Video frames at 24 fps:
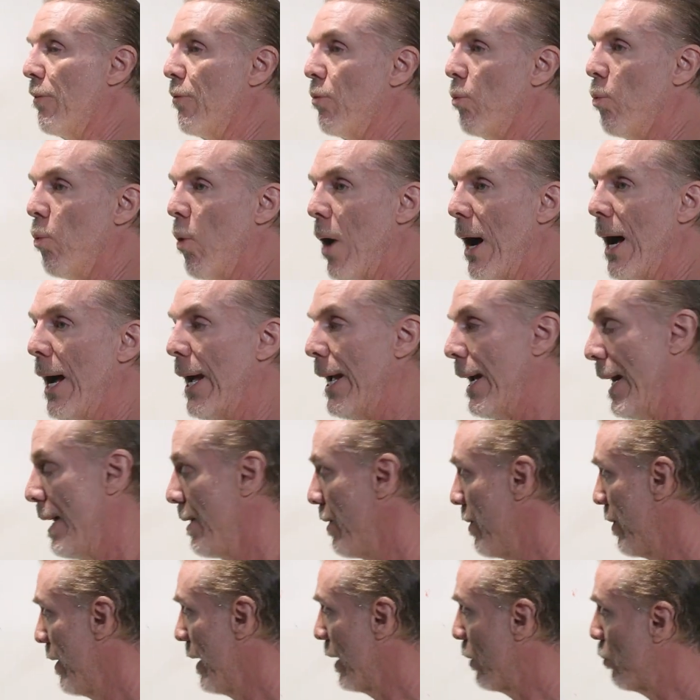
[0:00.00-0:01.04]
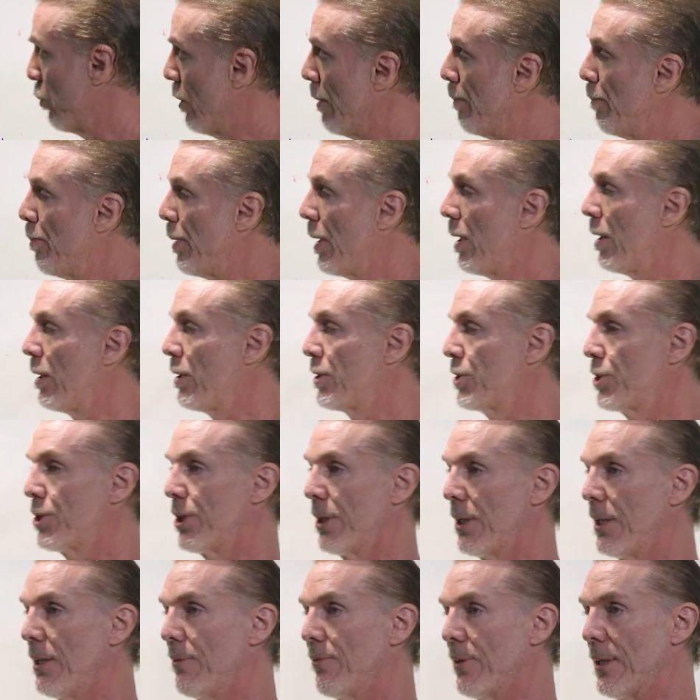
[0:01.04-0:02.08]
of why I think
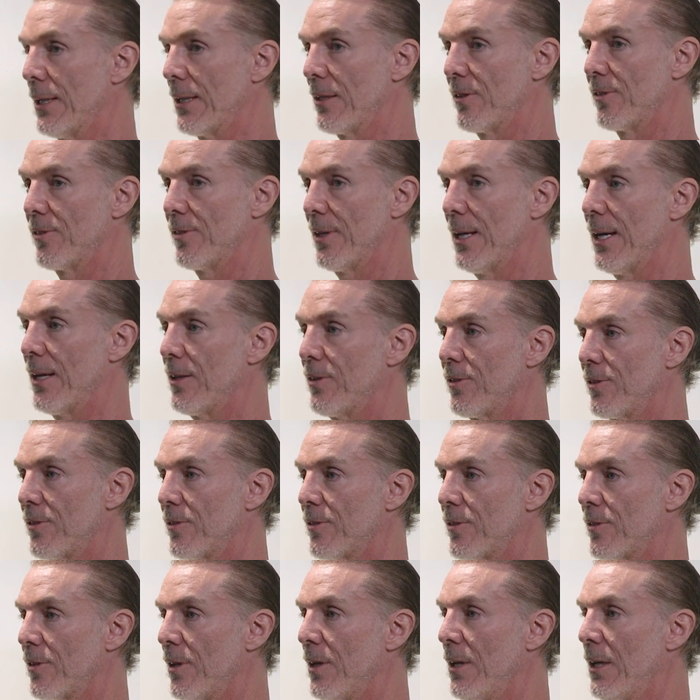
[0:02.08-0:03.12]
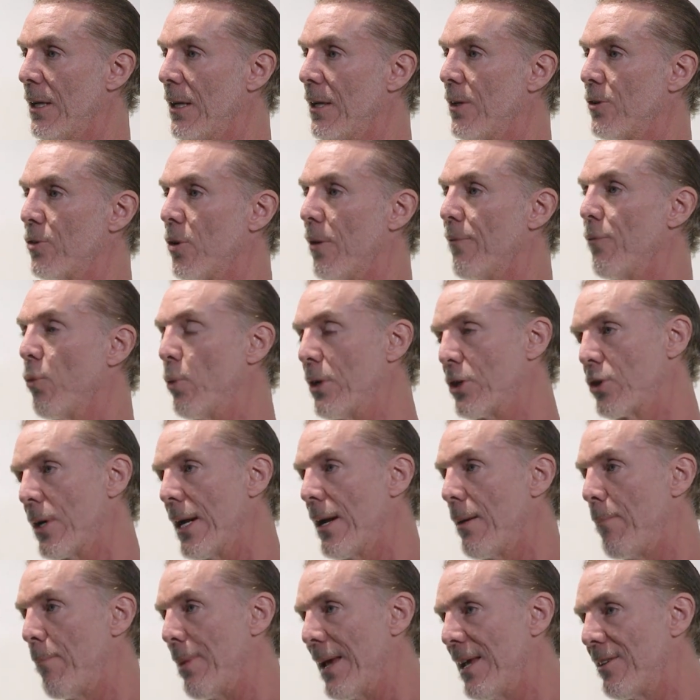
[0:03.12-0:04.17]
repulsion even exists. So if we
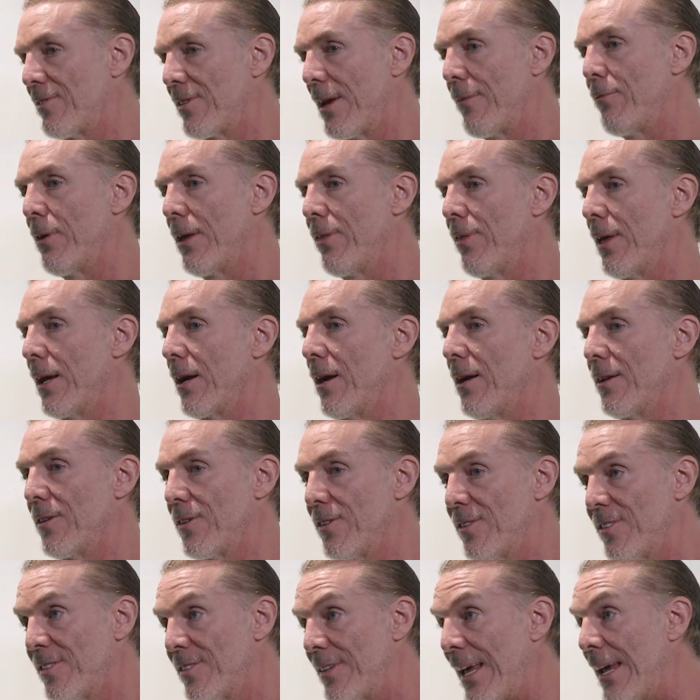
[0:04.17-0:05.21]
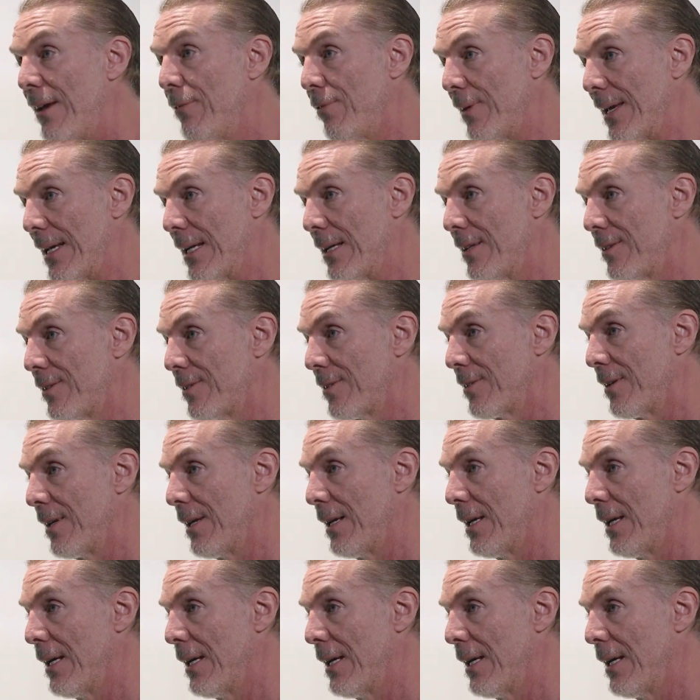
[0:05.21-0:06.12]
try to base everything on savings,